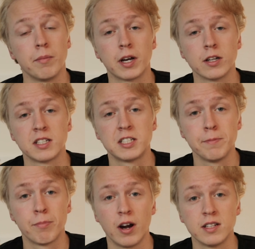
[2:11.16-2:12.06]
because a
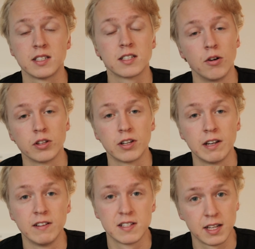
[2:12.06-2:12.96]
cheap price is going to
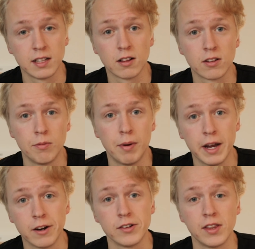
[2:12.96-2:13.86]
give the signal to the
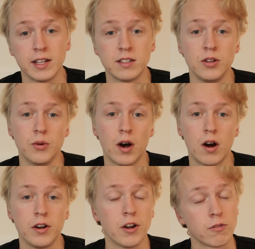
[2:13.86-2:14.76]
buyer that you
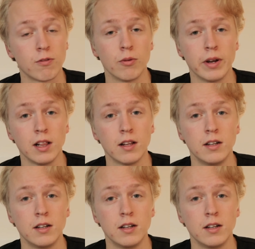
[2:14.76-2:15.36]
are not for real.